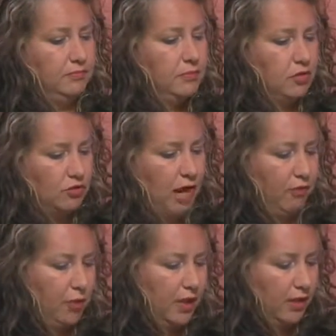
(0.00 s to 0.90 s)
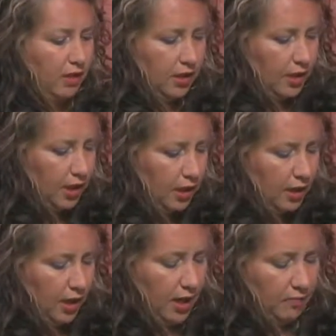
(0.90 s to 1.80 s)
travel with.
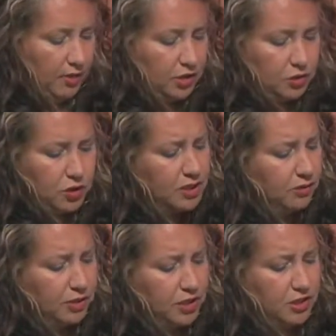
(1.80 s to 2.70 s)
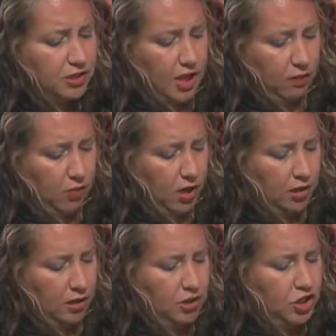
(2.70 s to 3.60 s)
As soon as they reached the sidewalk,
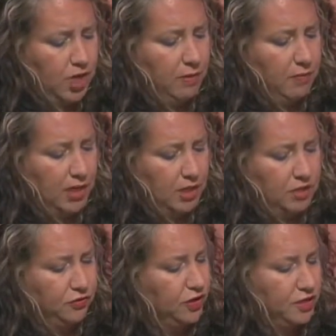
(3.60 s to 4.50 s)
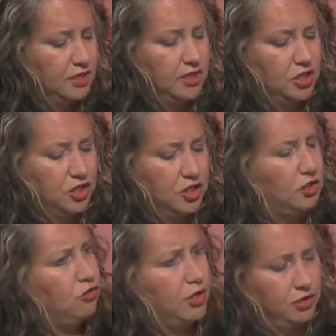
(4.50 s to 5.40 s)
Jamie made his first decision as
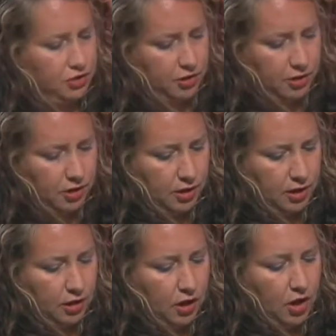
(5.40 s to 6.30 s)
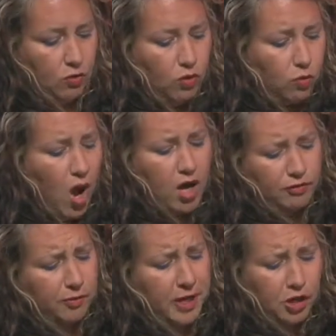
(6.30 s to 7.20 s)
treasurer. "We'll walk
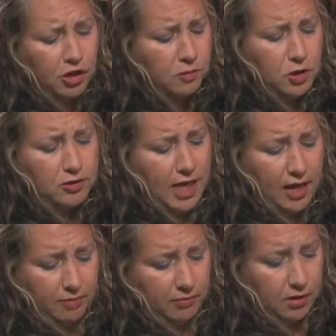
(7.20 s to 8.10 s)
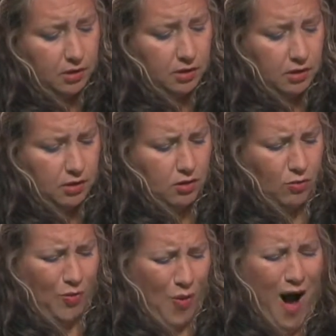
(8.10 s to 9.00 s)
from here to the museum."
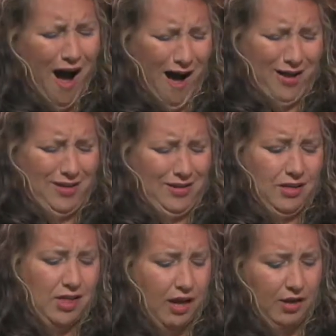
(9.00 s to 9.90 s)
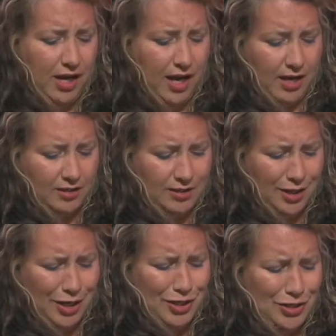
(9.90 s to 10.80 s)
"Walk?" Claudia asked.
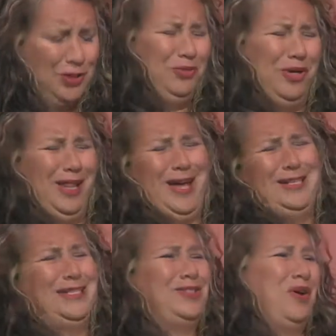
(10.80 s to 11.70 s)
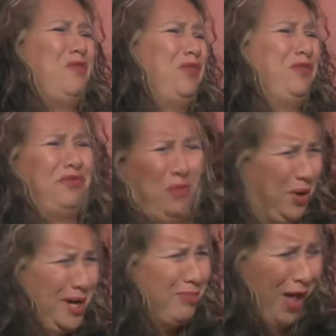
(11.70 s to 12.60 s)
"Do you realize it's over
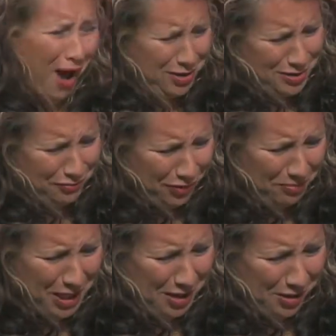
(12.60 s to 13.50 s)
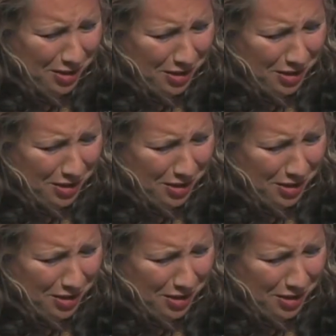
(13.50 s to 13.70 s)
40 blocks from here?"